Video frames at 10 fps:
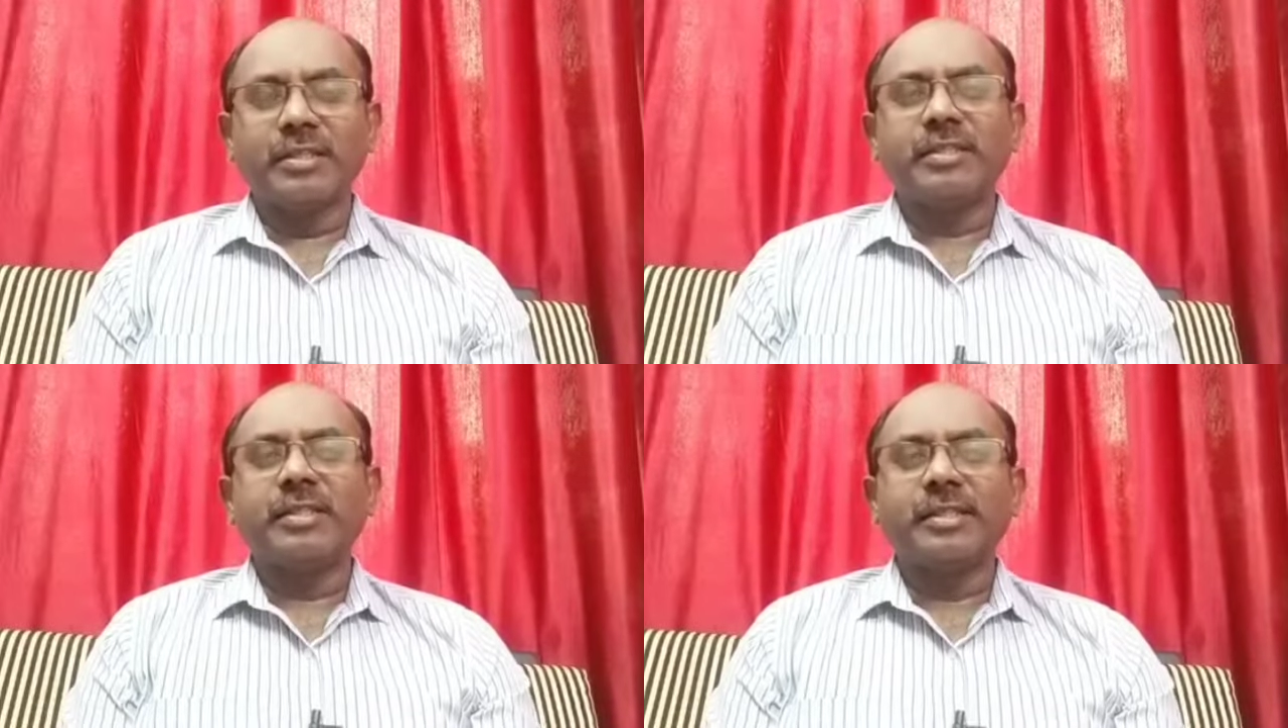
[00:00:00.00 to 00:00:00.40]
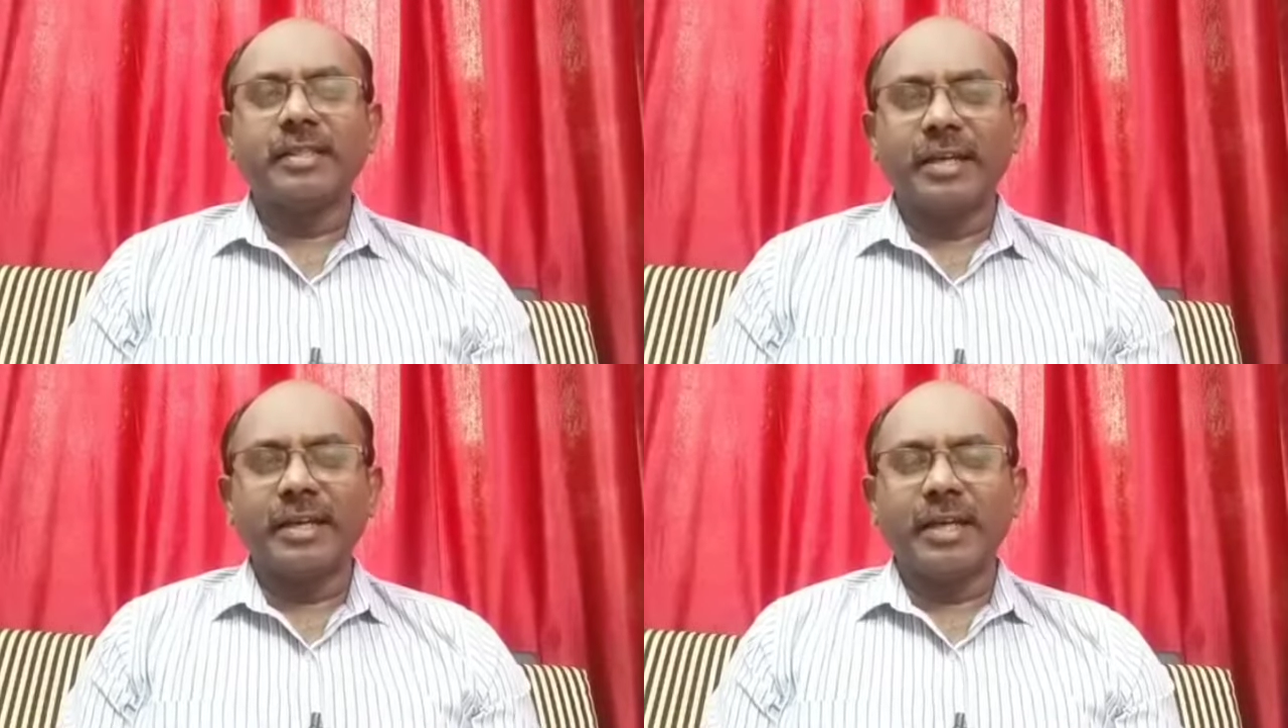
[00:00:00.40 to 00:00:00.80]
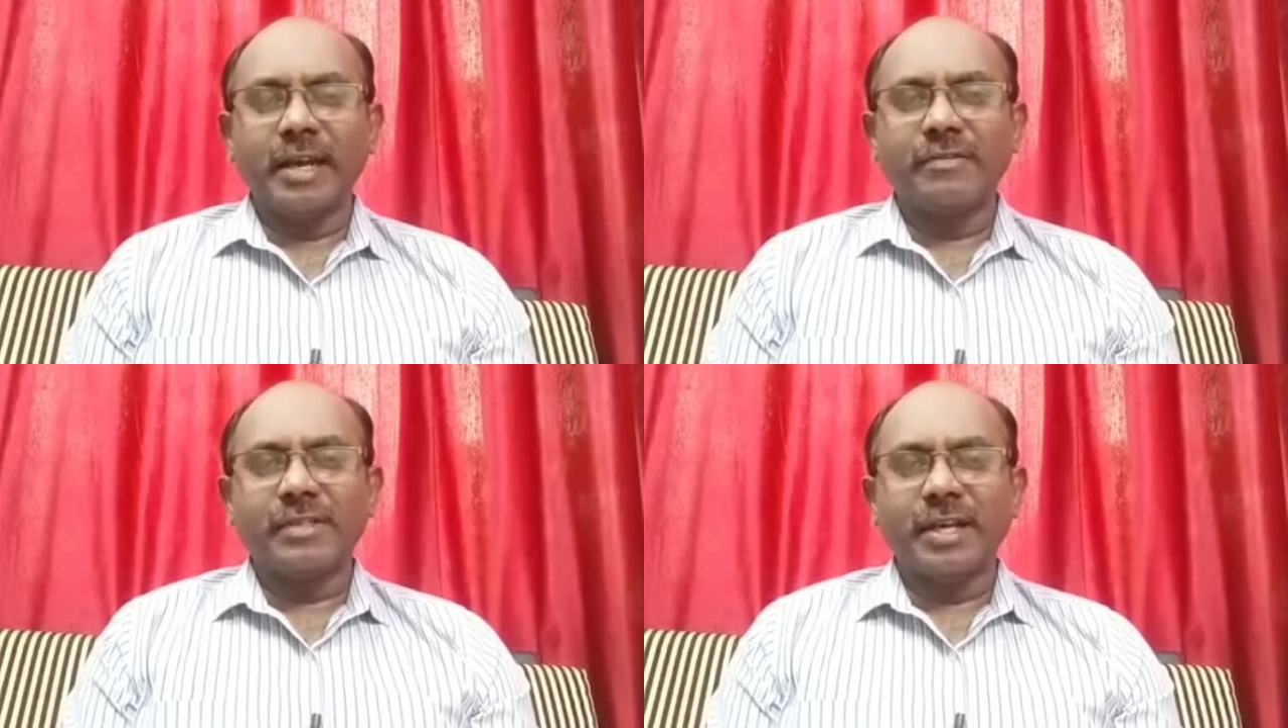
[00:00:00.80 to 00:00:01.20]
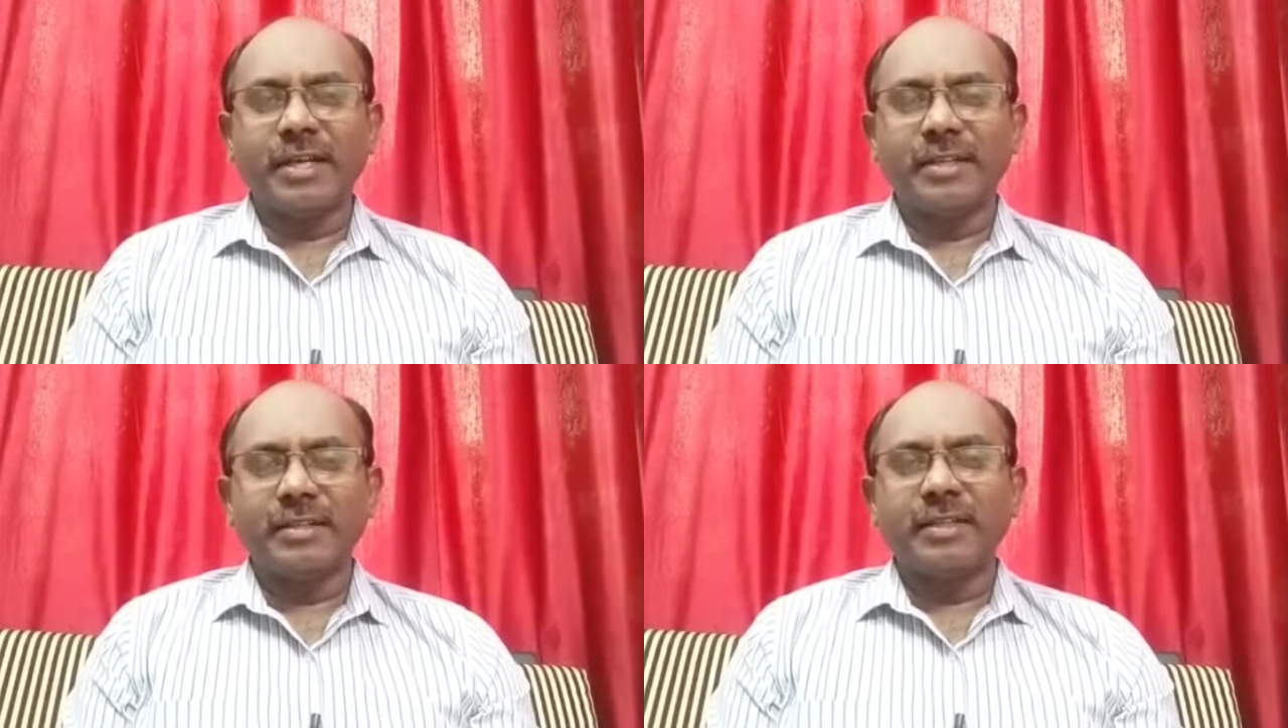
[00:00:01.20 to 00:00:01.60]
just like a
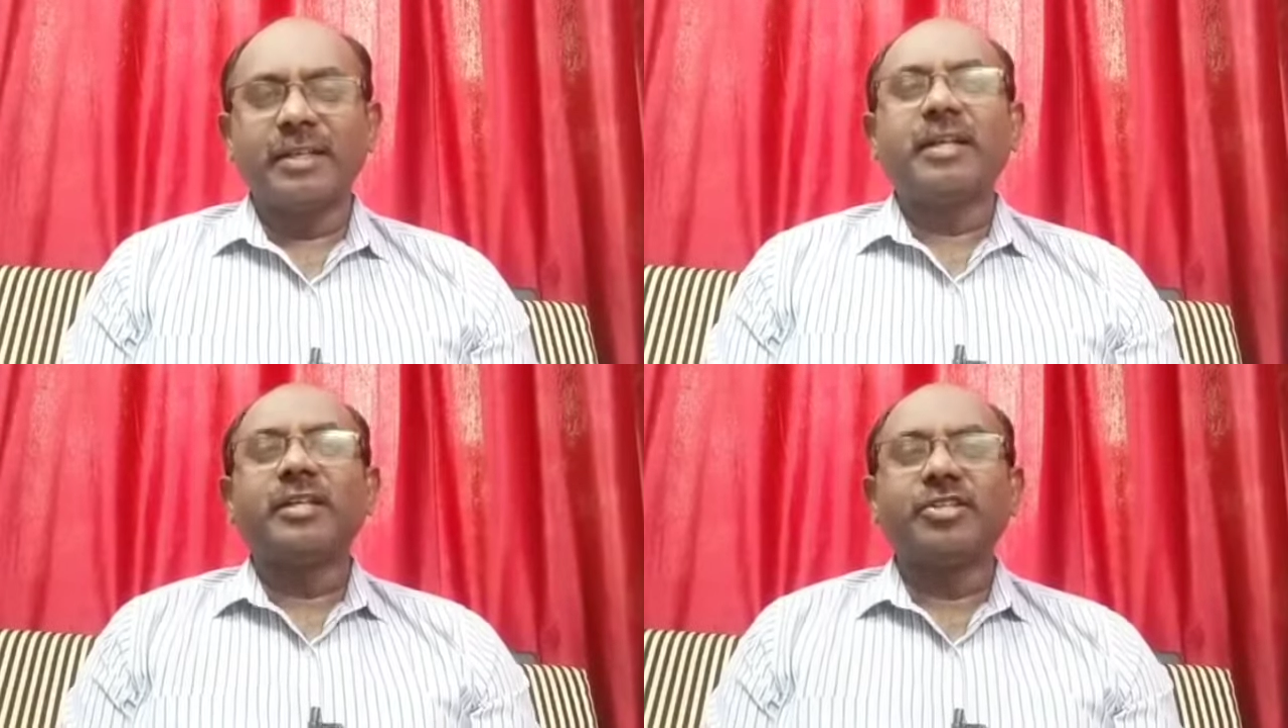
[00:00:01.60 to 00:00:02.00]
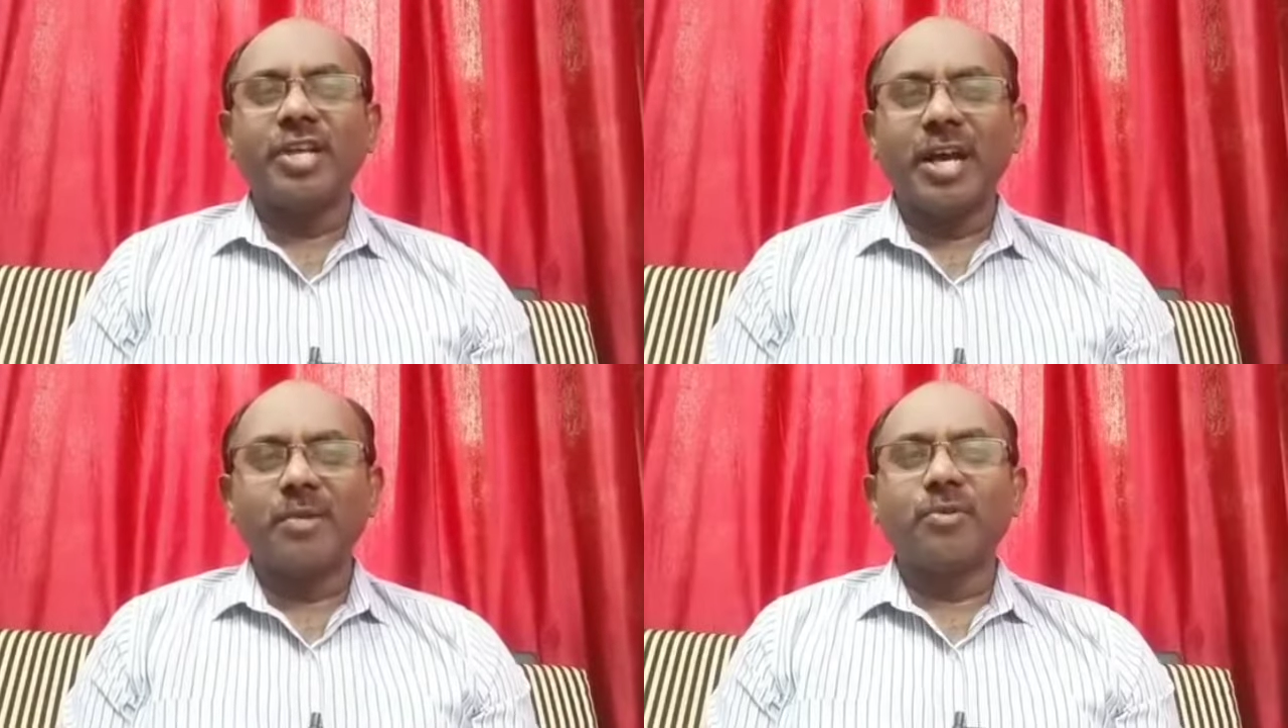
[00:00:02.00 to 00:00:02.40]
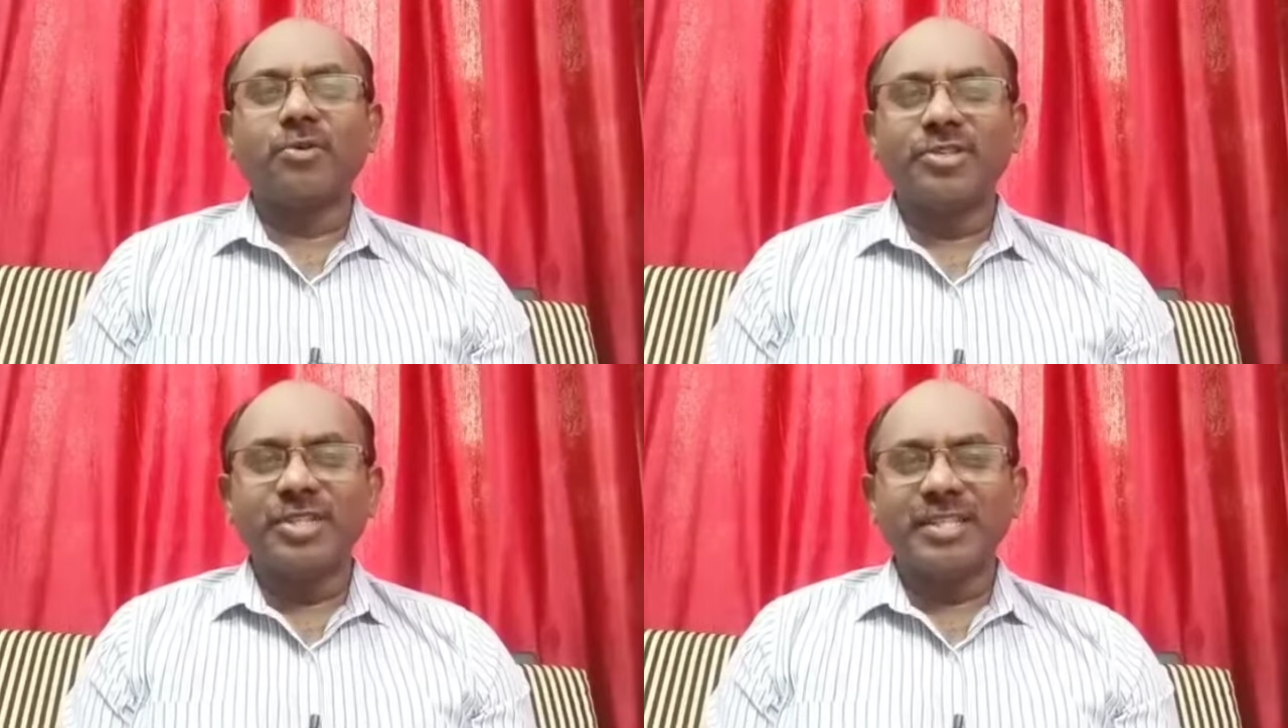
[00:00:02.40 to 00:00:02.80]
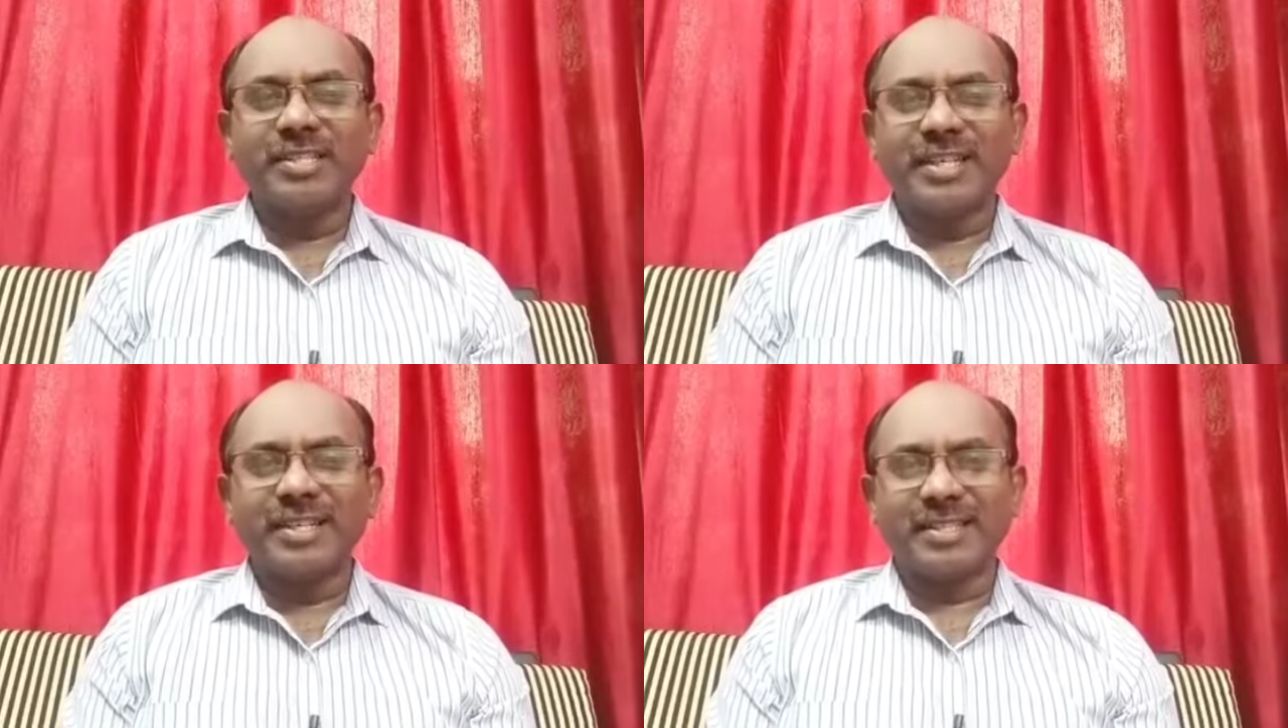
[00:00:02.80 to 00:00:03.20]
lifestyle, share about
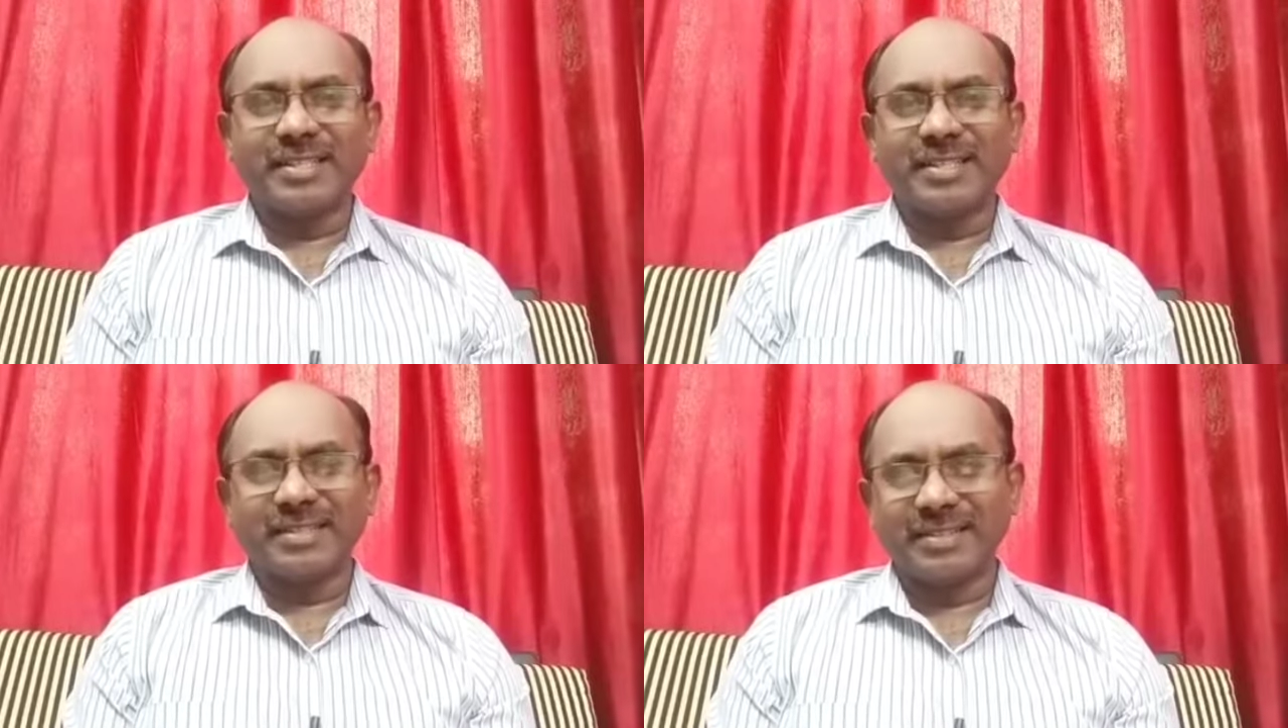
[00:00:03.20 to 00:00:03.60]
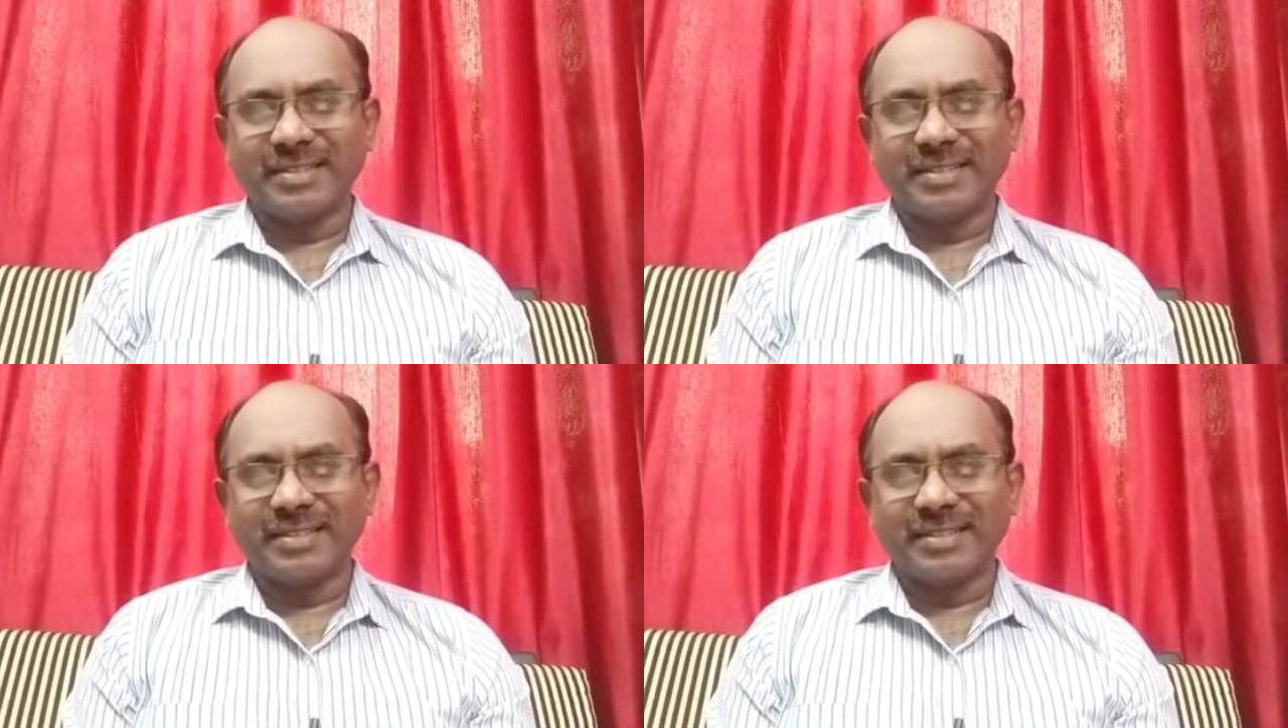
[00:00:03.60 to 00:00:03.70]
Jesus.